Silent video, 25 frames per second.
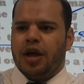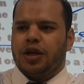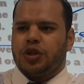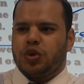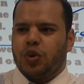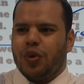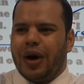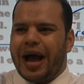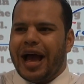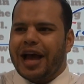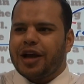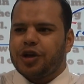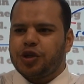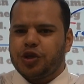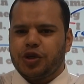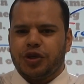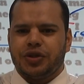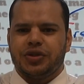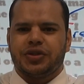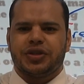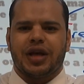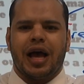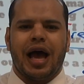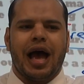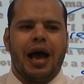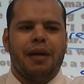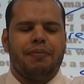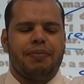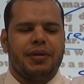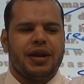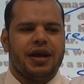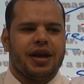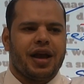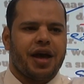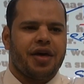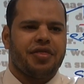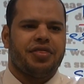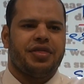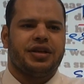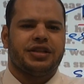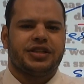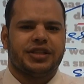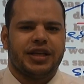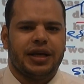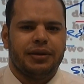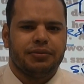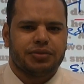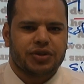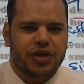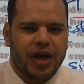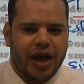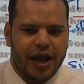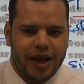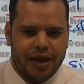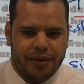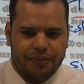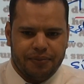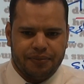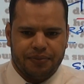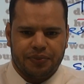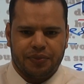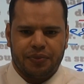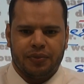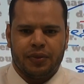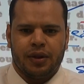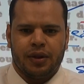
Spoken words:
Two actions happening at the same time.